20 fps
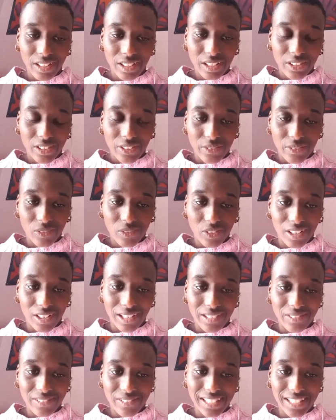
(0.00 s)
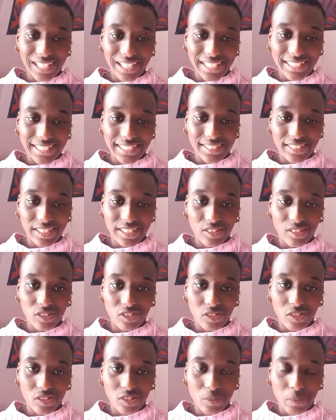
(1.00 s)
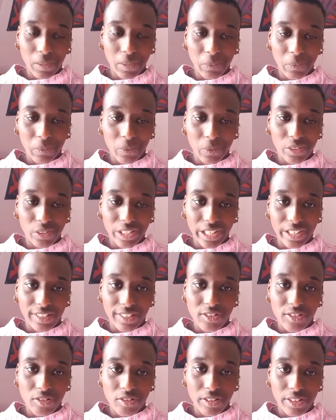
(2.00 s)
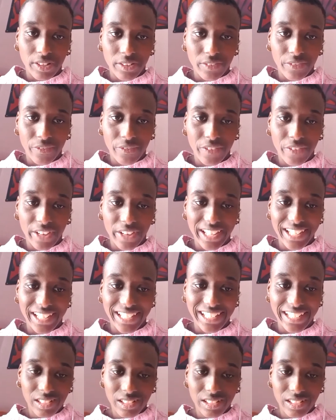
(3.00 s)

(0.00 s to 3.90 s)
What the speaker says: What I would like to change is just people getting treated fairly.